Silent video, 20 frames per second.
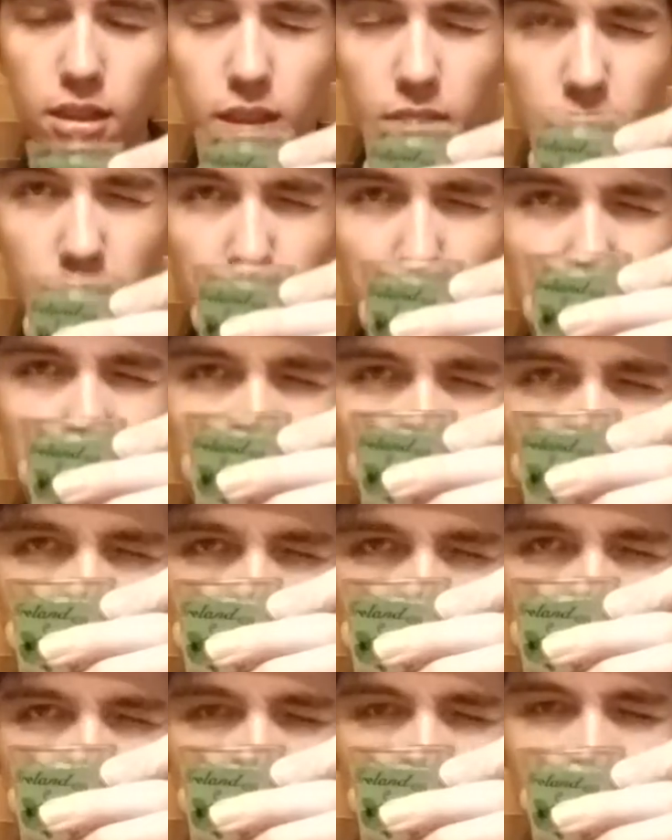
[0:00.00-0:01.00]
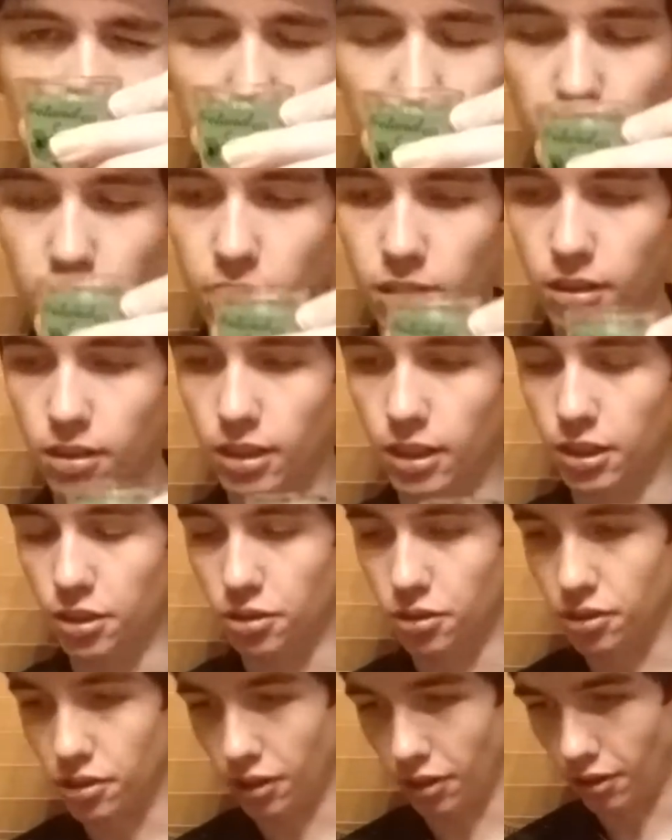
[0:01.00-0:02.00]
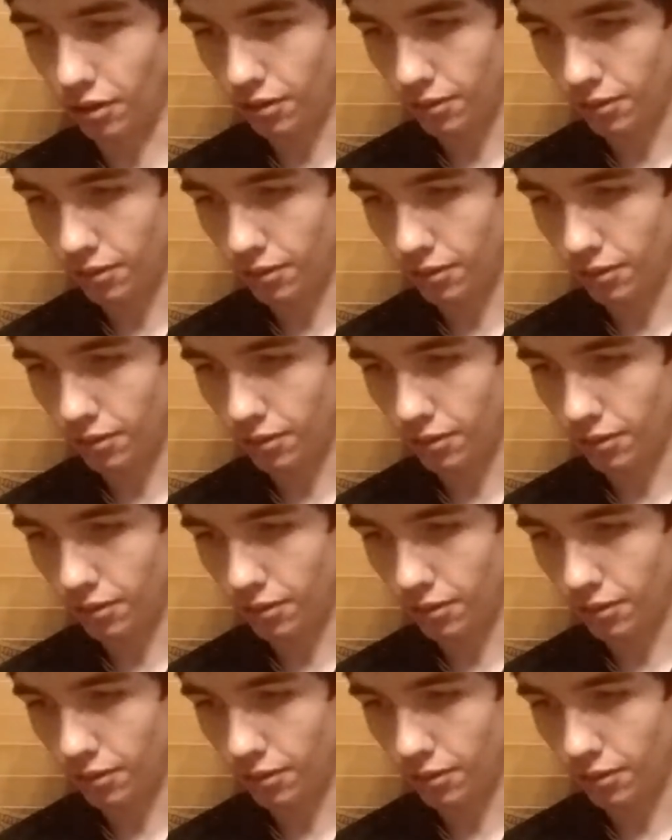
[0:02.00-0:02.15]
Comes out completely clear. Interesting.